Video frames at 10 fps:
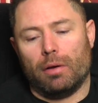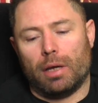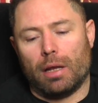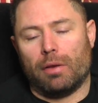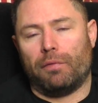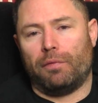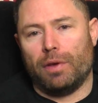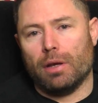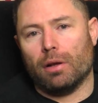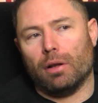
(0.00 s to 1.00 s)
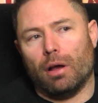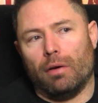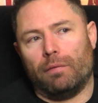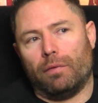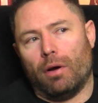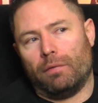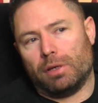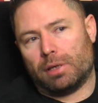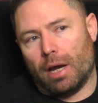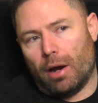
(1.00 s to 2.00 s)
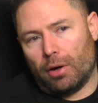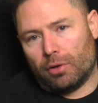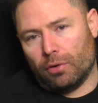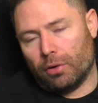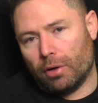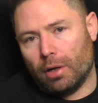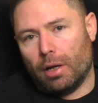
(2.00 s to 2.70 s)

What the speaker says: get the feel of his character.